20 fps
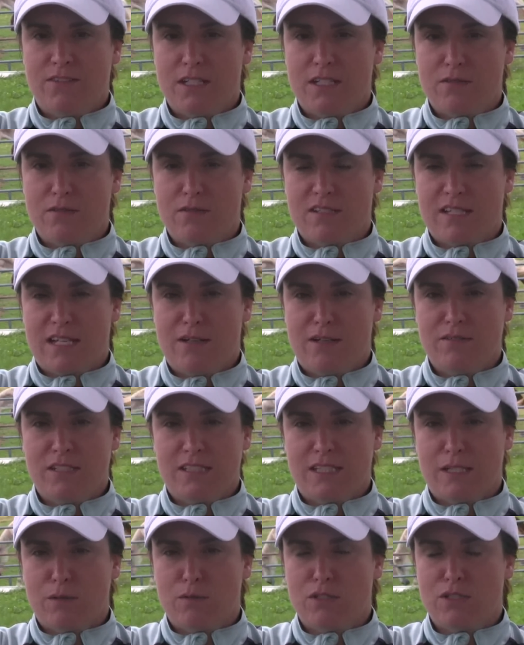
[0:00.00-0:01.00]
They don't sound
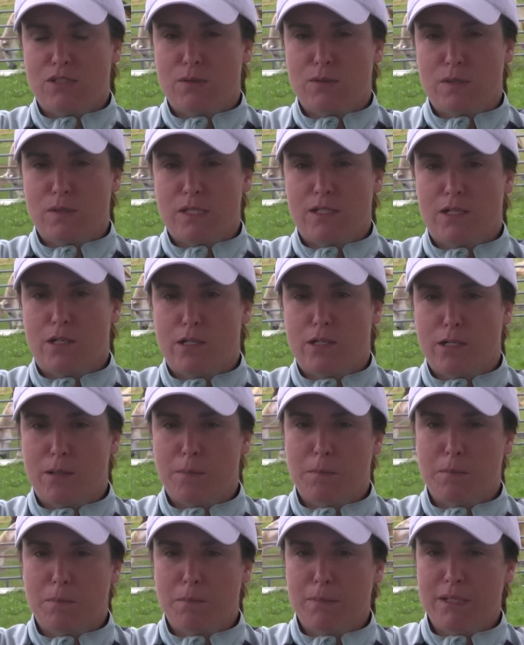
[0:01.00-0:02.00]
like they would do any
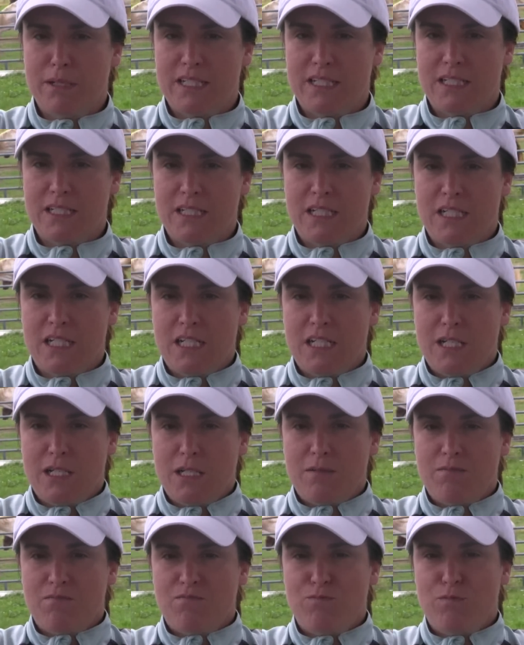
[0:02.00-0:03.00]
harm, but
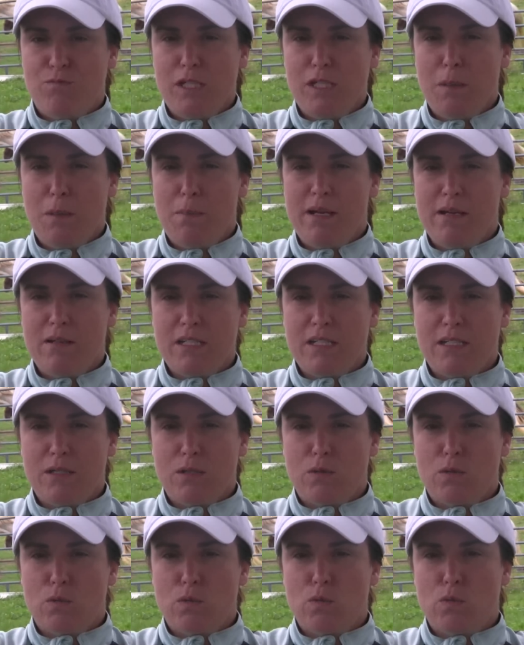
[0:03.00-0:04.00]
think about it
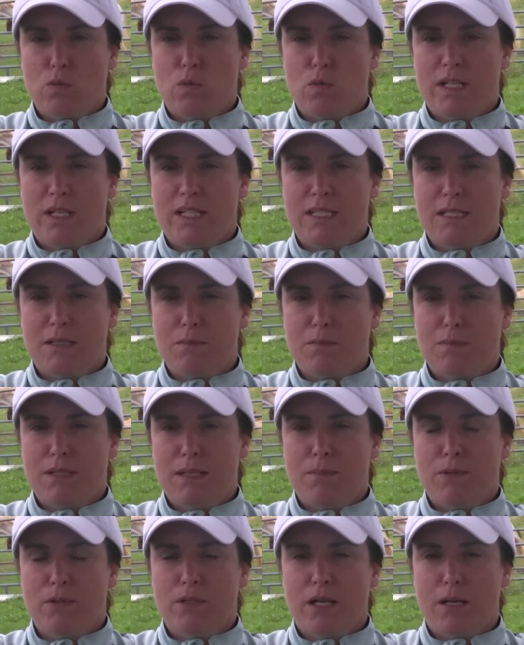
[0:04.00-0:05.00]
when
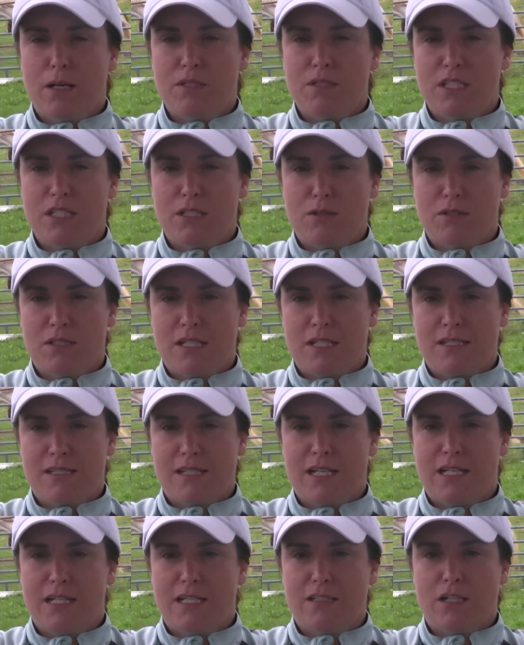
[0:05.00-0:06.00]
people come to you and they
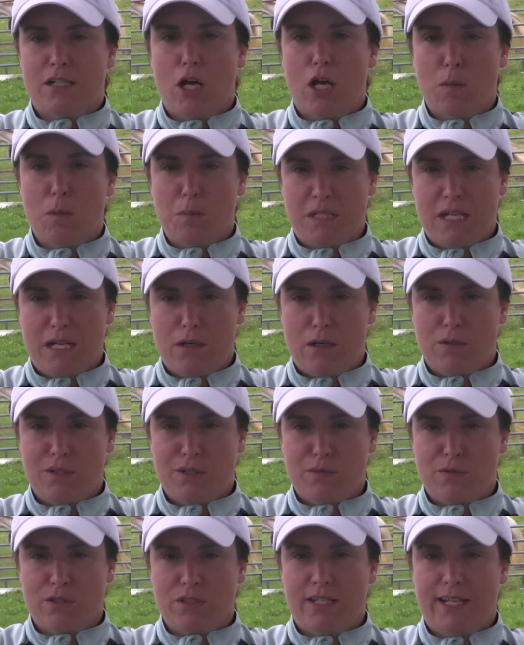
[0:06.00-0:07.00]
say, calm down
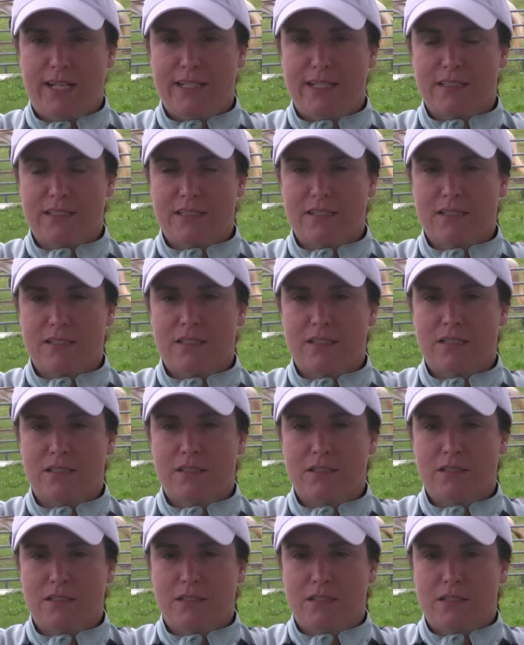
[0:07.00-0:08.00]
and relax.
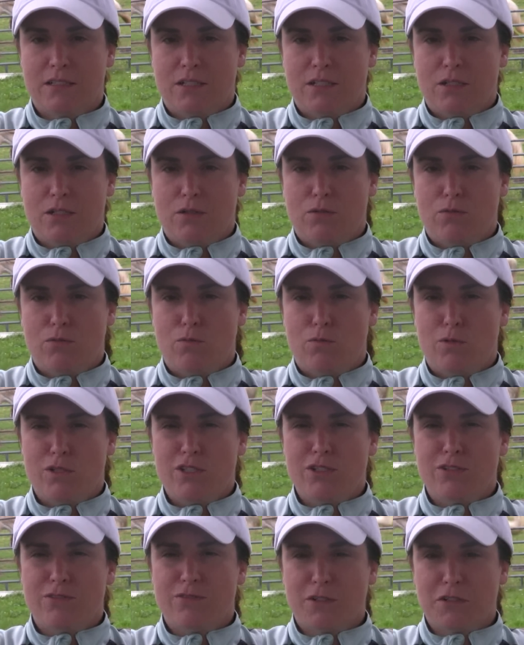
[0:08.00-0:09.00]

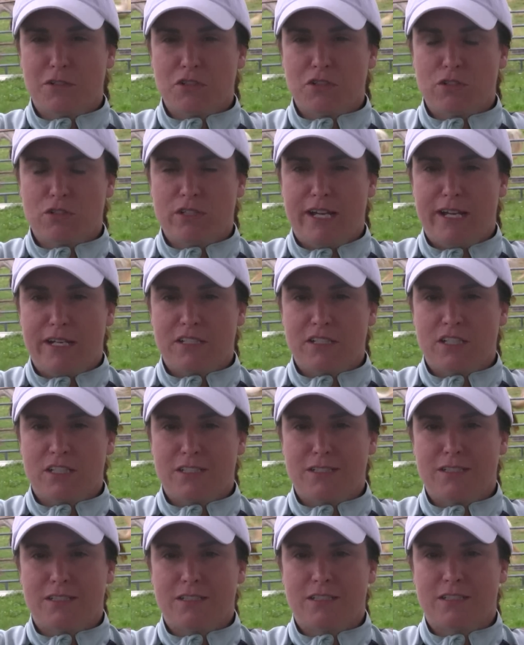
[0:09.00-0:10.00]
What's your first
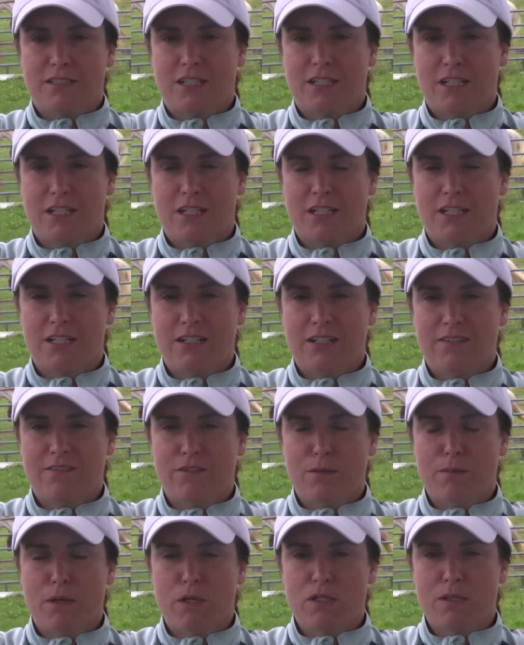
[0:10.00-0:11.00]
reaction?
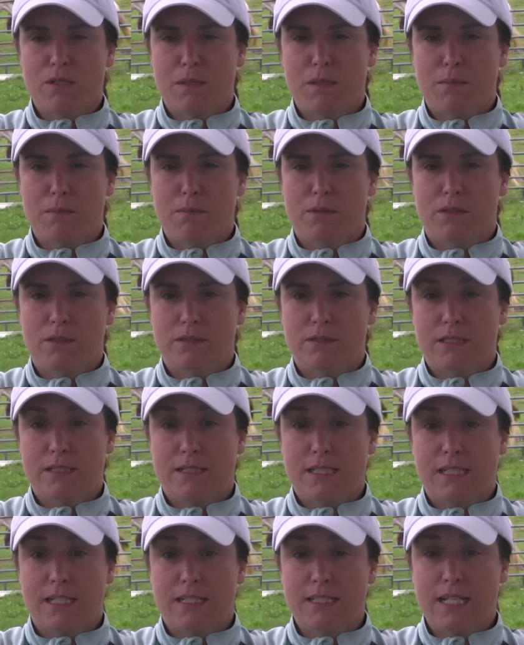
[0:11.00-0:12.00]
For most people,
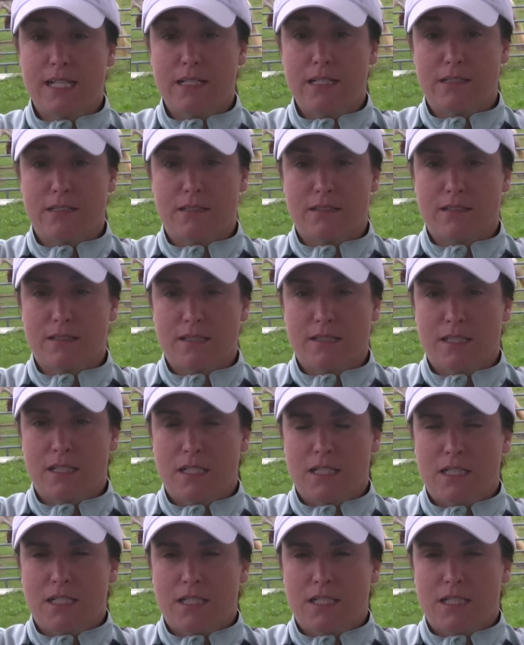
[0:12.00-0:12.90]
it's to get tense.